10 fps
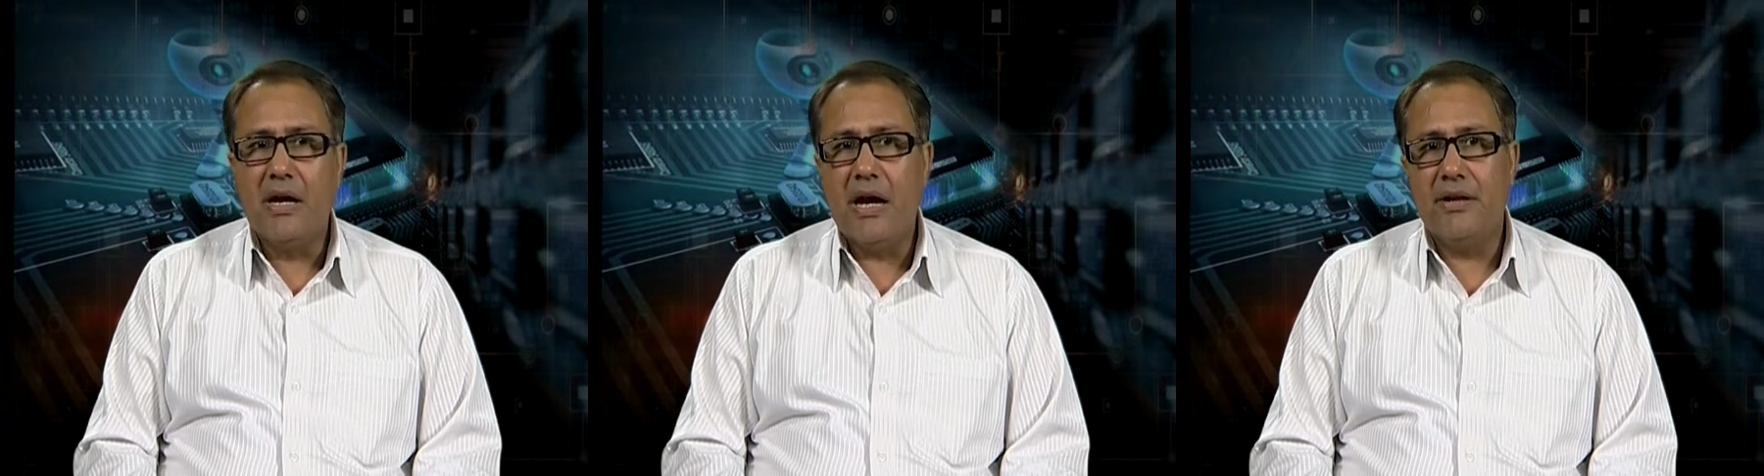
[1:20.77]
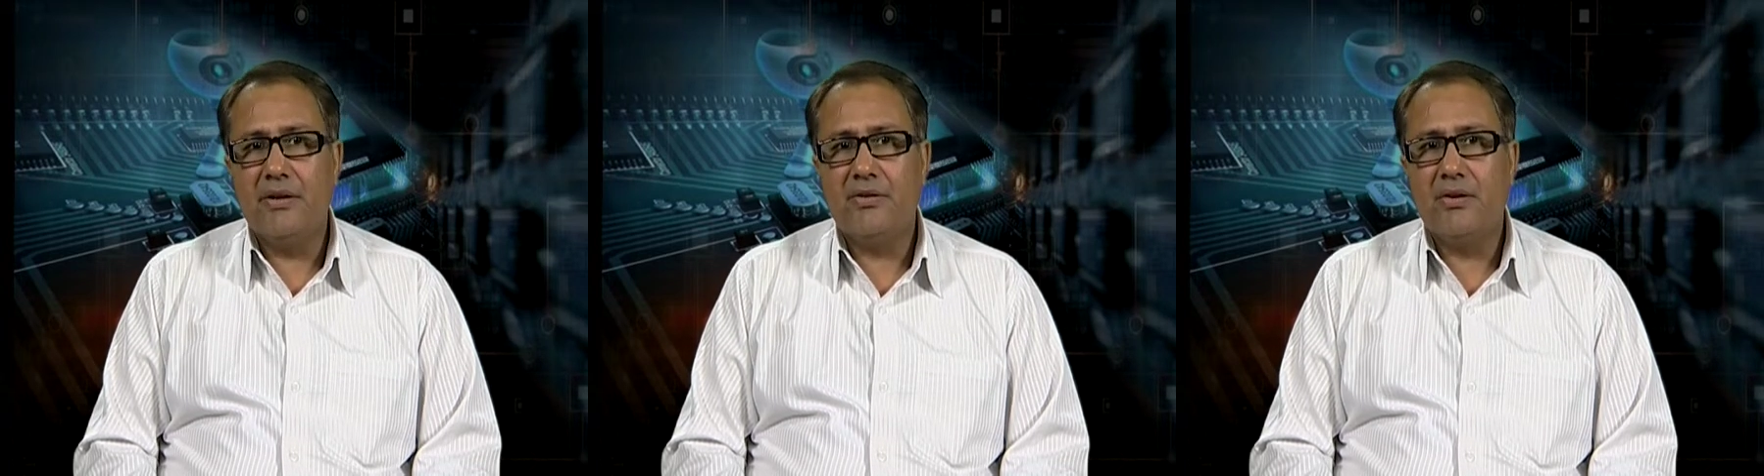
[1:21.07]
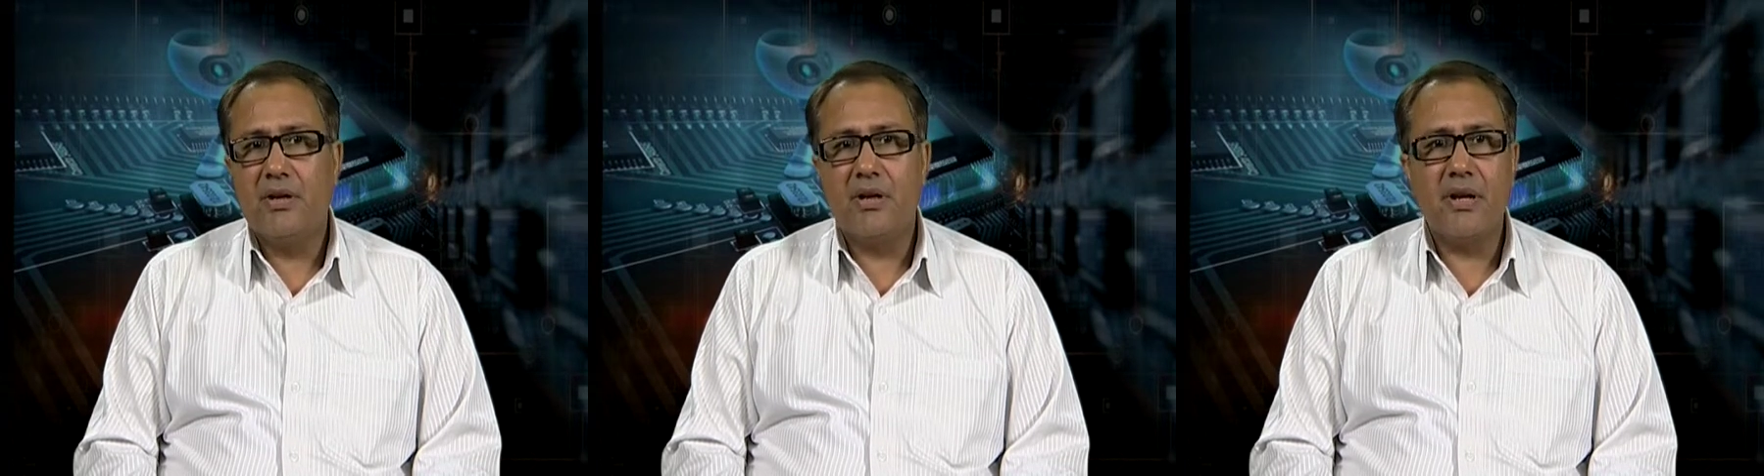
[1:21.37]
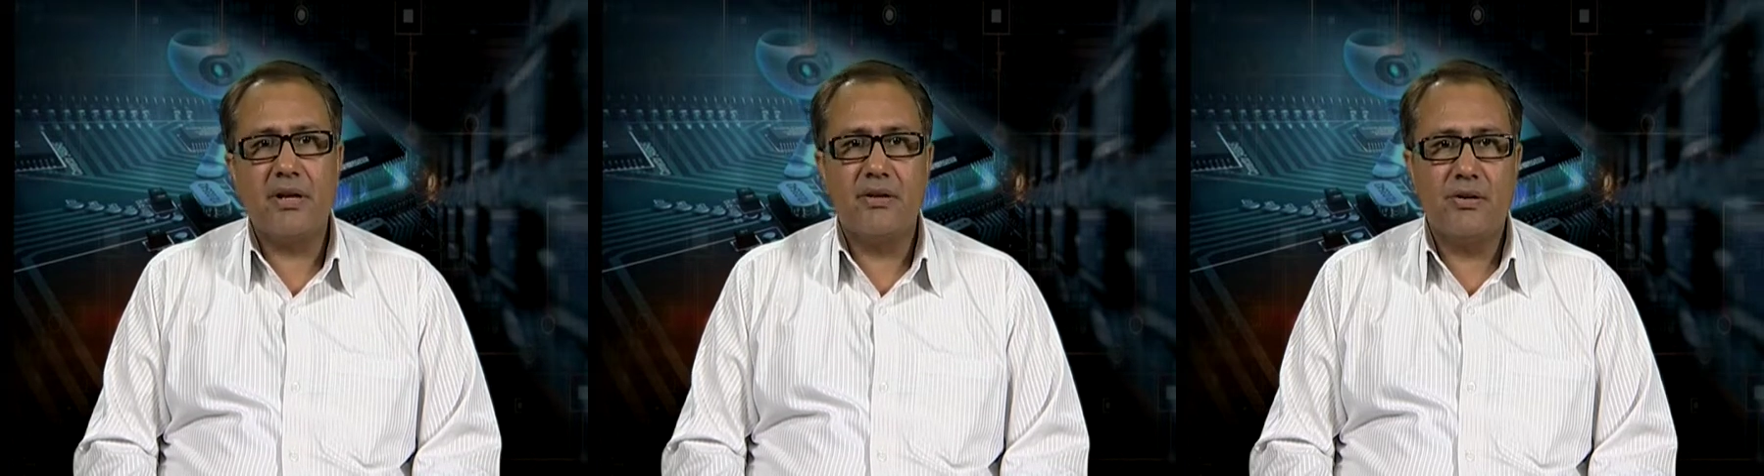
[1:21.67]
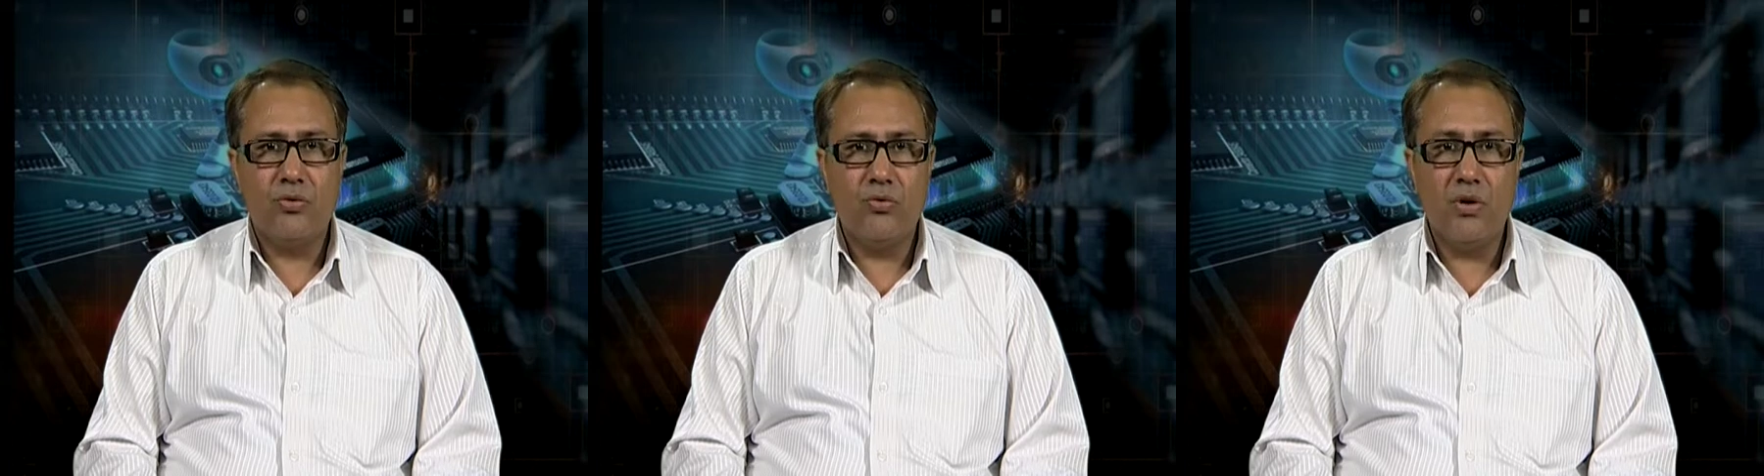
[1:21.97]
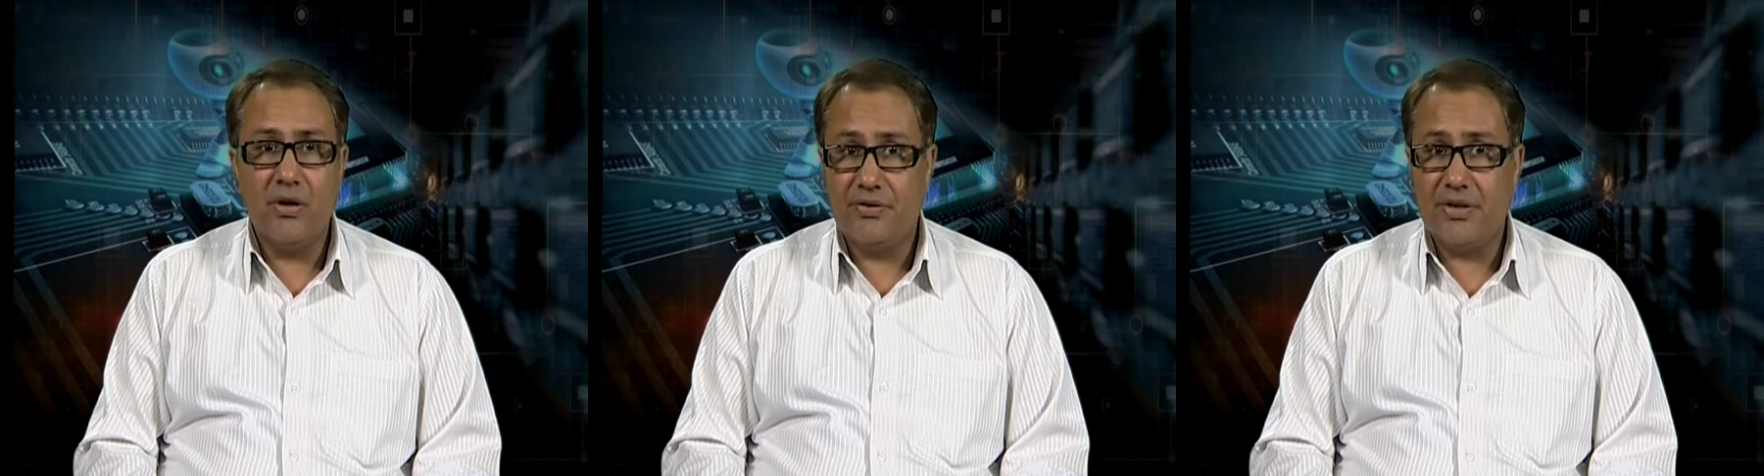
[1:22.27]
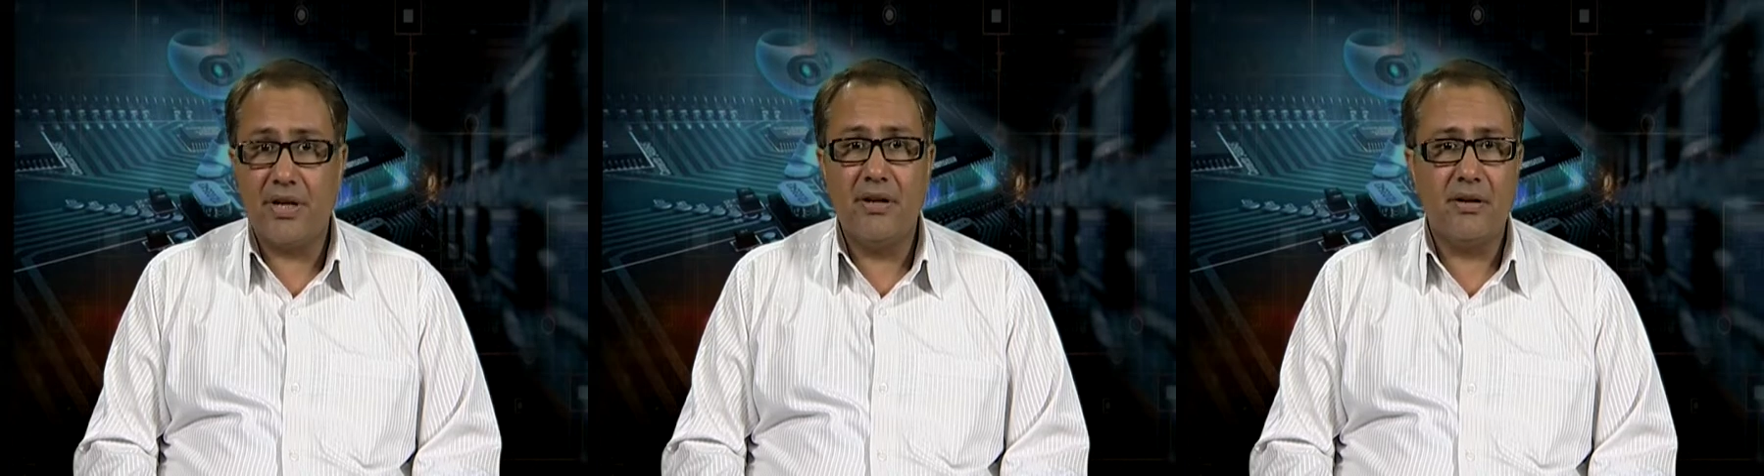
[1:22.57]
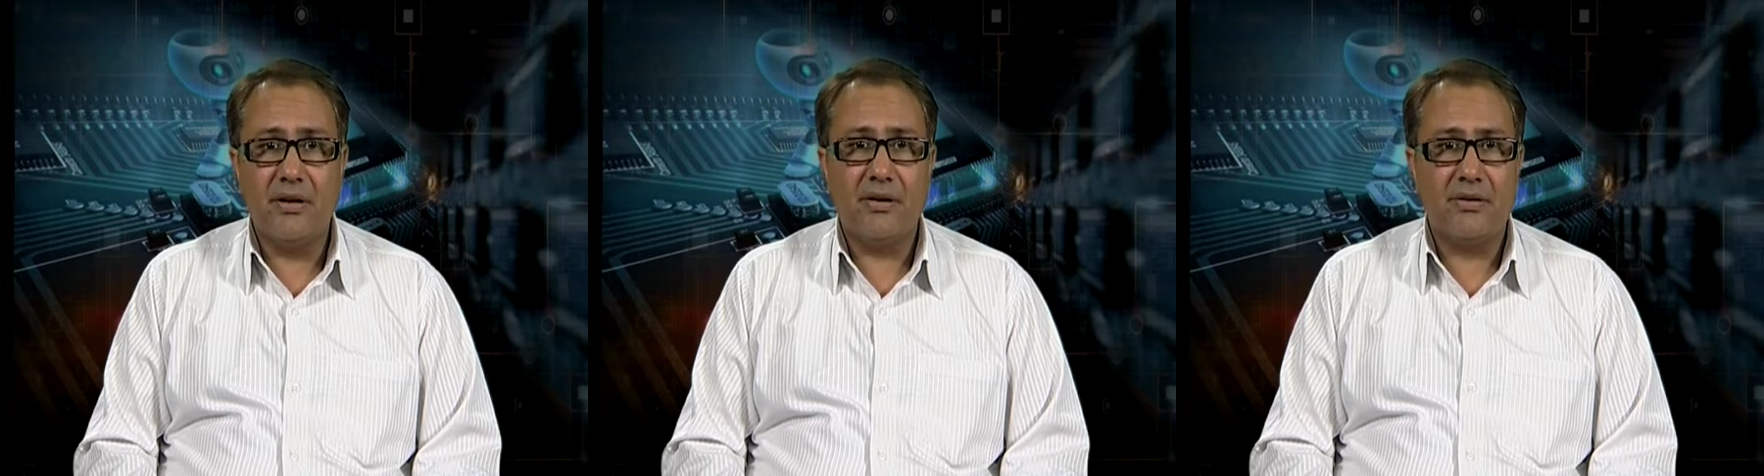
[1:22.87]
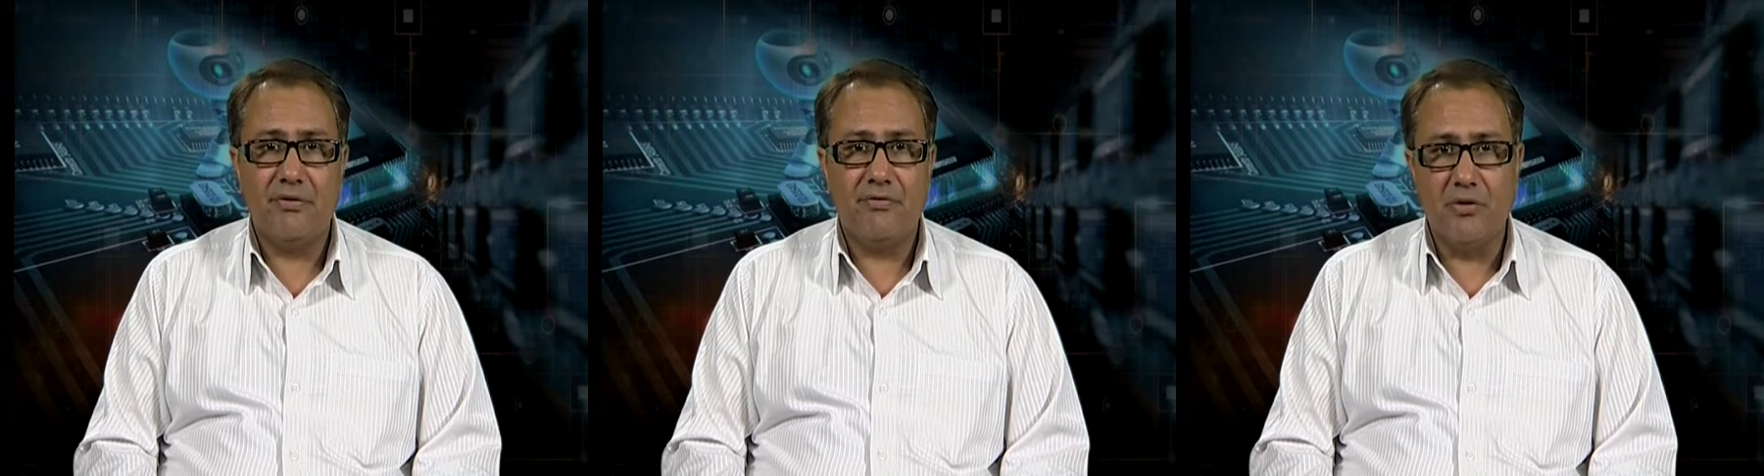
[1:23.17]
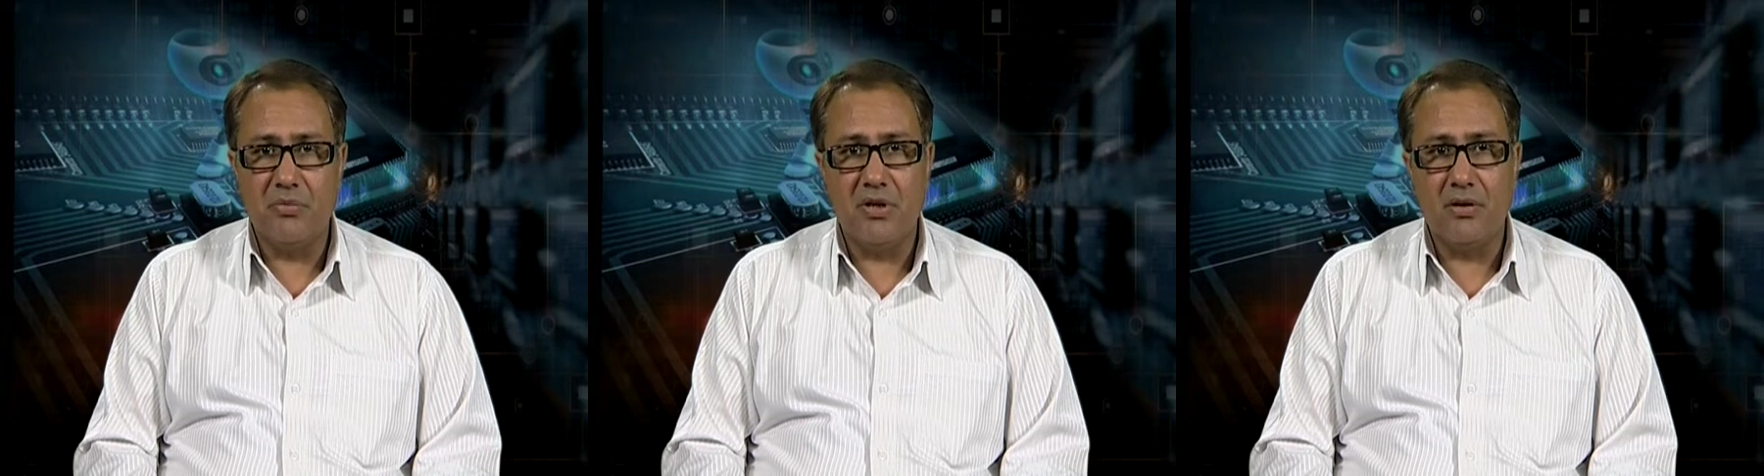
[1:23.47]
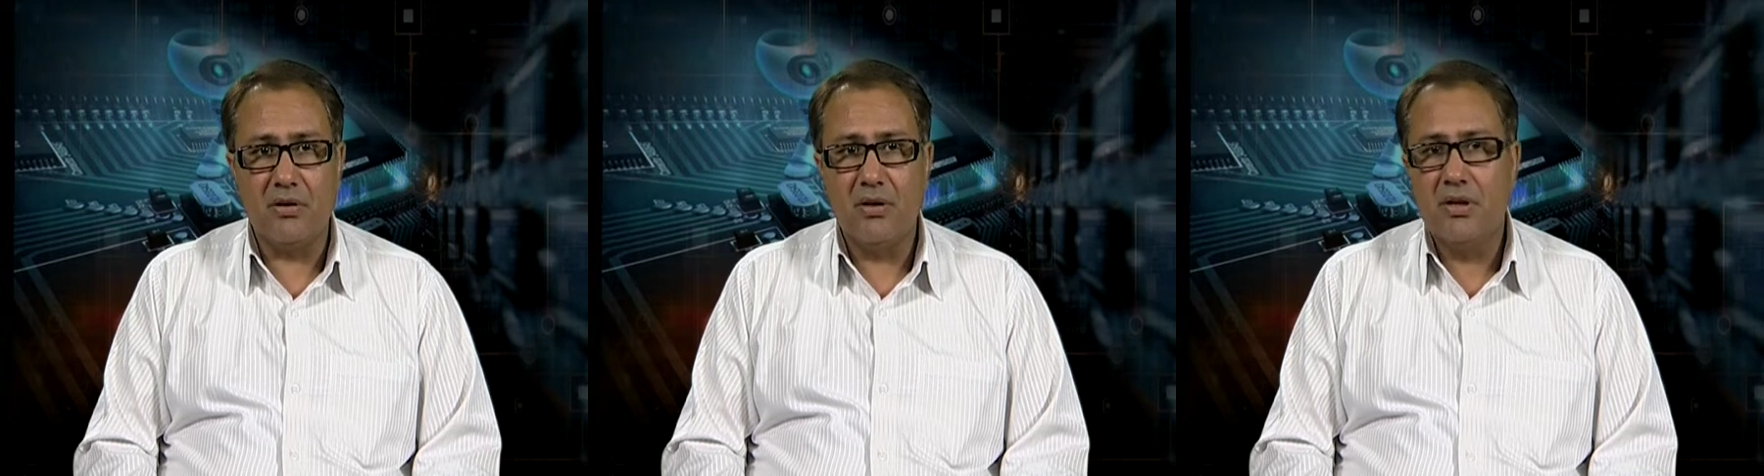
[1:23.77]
and is connected to a second conductive terminal.